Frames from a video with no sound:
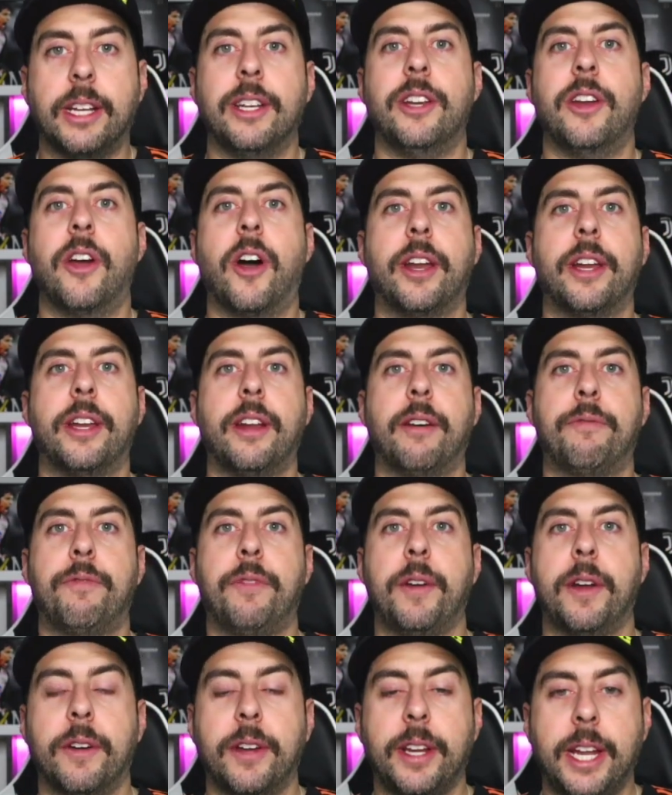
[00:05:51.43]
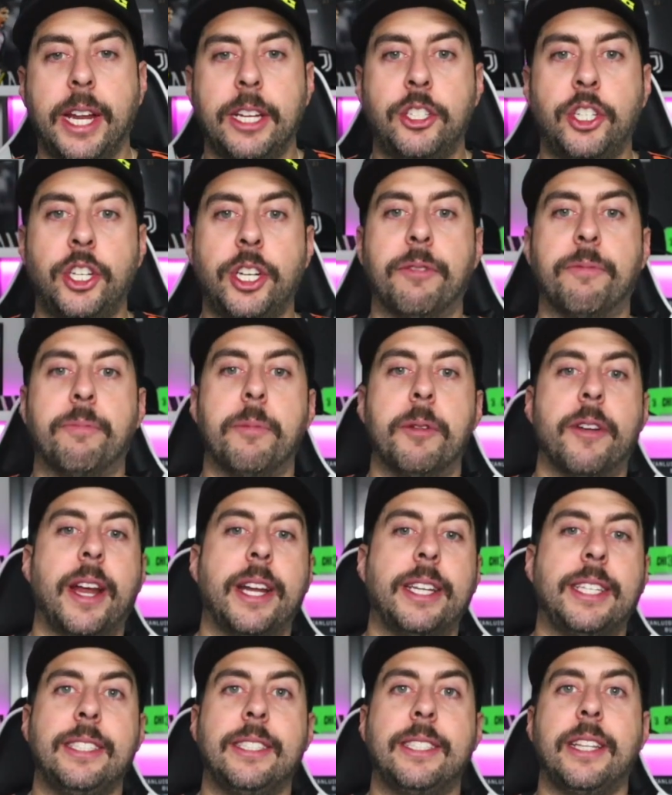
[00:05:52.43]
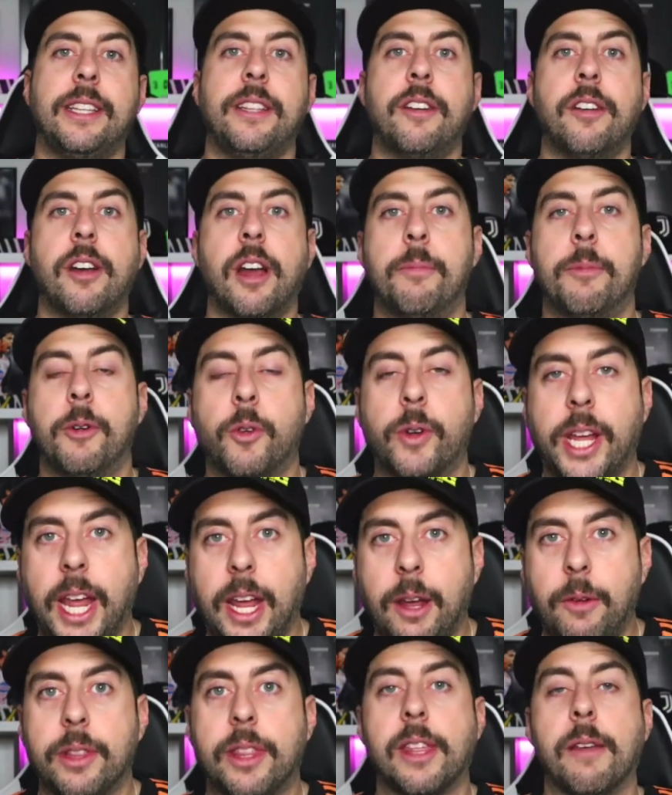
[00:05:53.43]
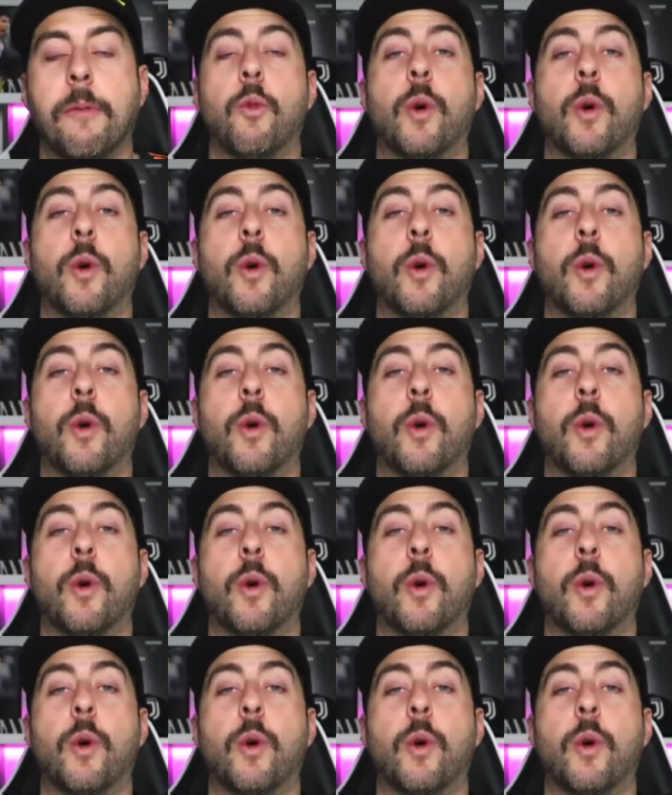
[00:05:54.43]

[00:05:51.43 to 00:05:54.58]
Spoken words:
Not enough variation. If Miretti's in there, I'm okay with it.